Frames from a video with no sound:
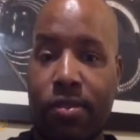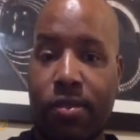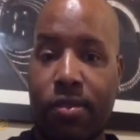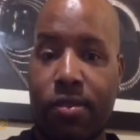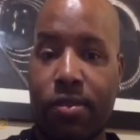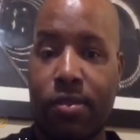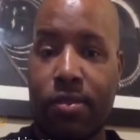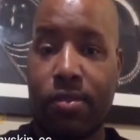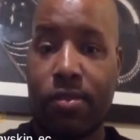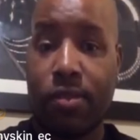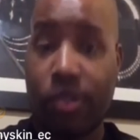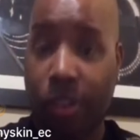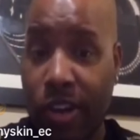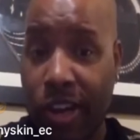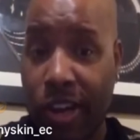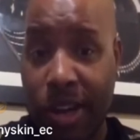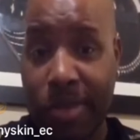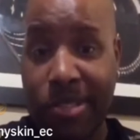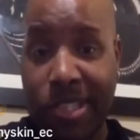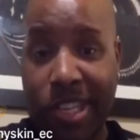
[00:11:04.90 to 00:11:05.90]
You know what I'm
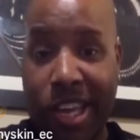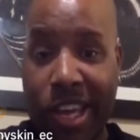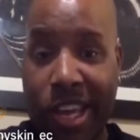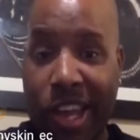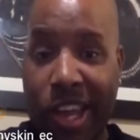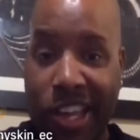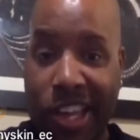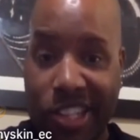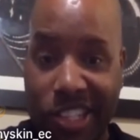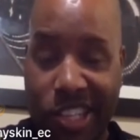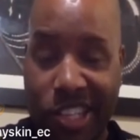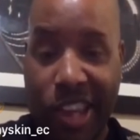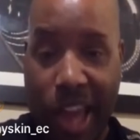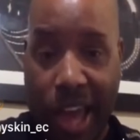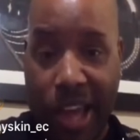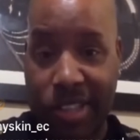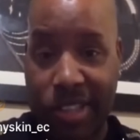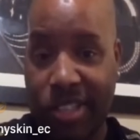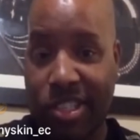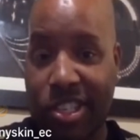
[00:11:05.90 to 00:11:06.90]
saying? Like she likes,
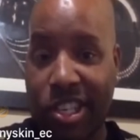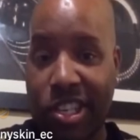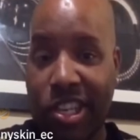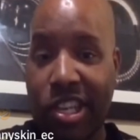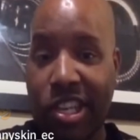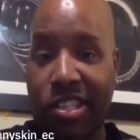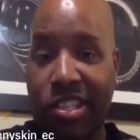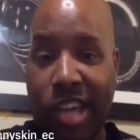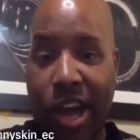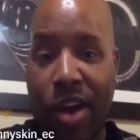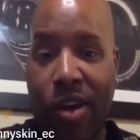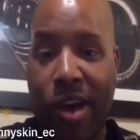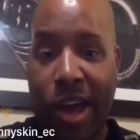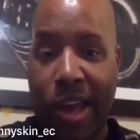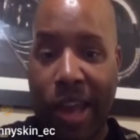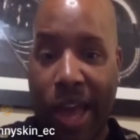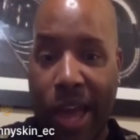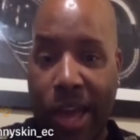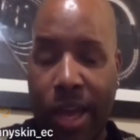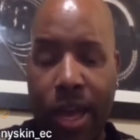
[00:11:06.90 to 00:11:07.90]
she looks how I
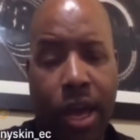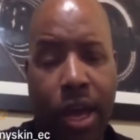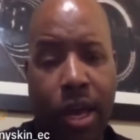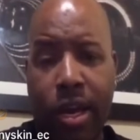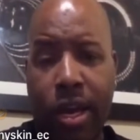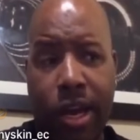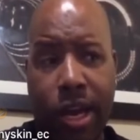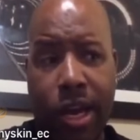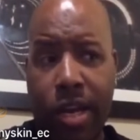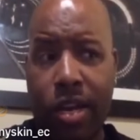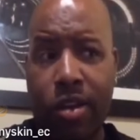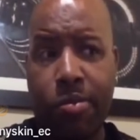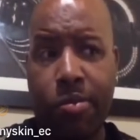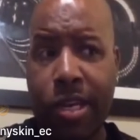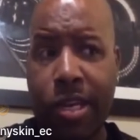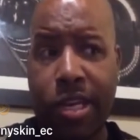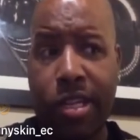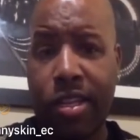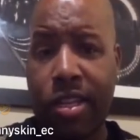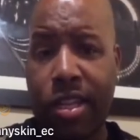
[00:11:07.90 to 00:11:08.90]
like. Now that don't mean
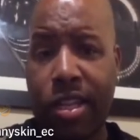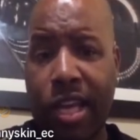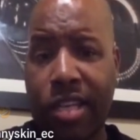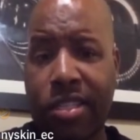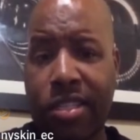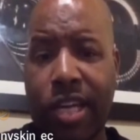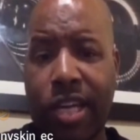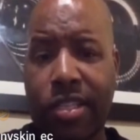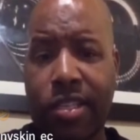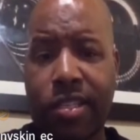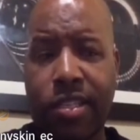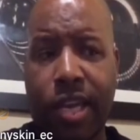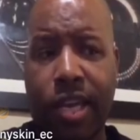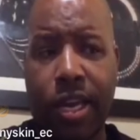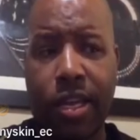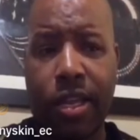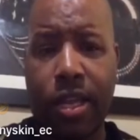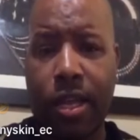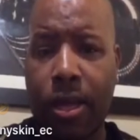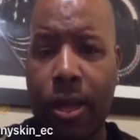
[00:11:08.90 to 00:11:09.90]
that's not to say
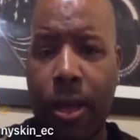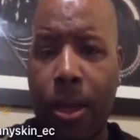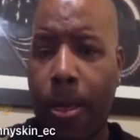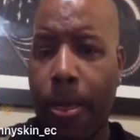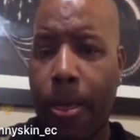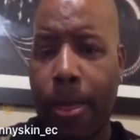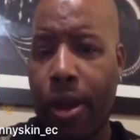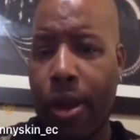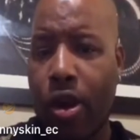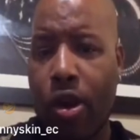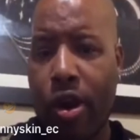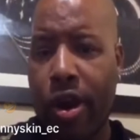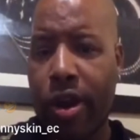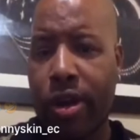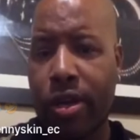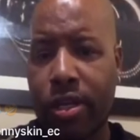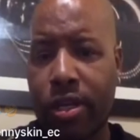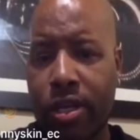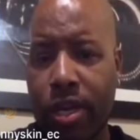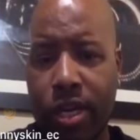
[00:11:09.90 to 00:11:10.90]
that there aren't
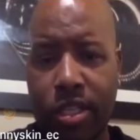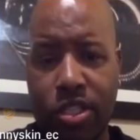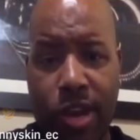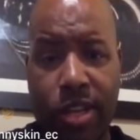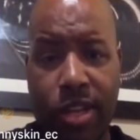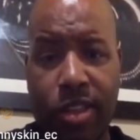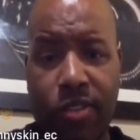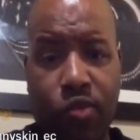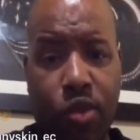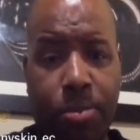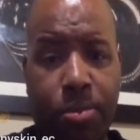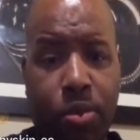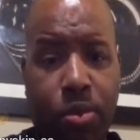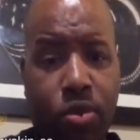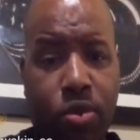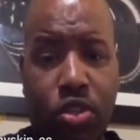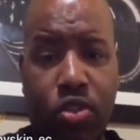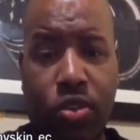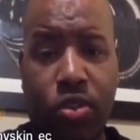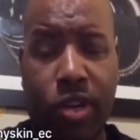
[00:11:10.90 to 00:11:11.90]
attractive women with
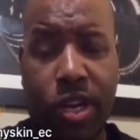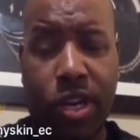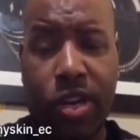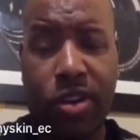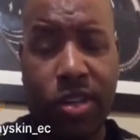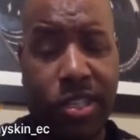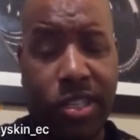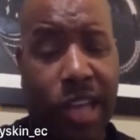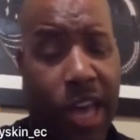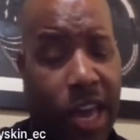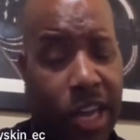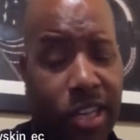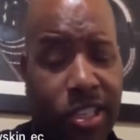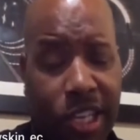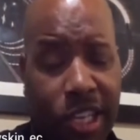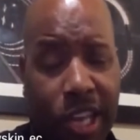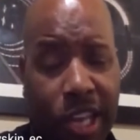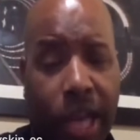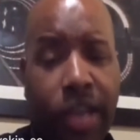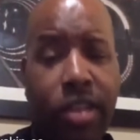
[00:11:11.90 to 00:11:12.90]
short hair, cause I actually
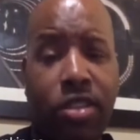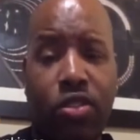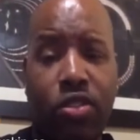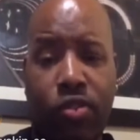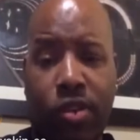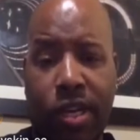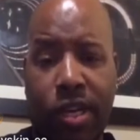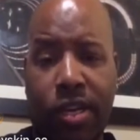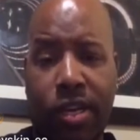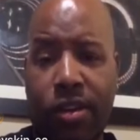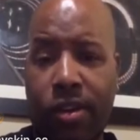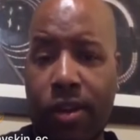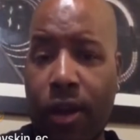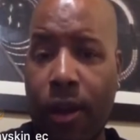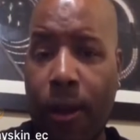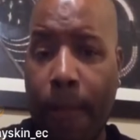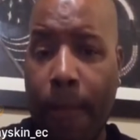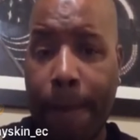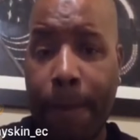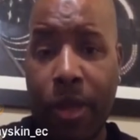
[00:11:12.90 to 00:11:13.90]
like short hair.
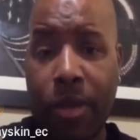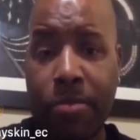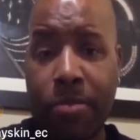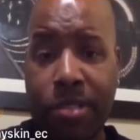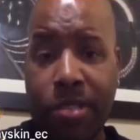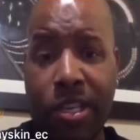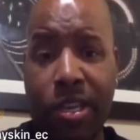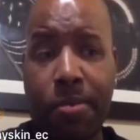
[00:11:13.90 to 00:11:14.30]
You know what I'm saying?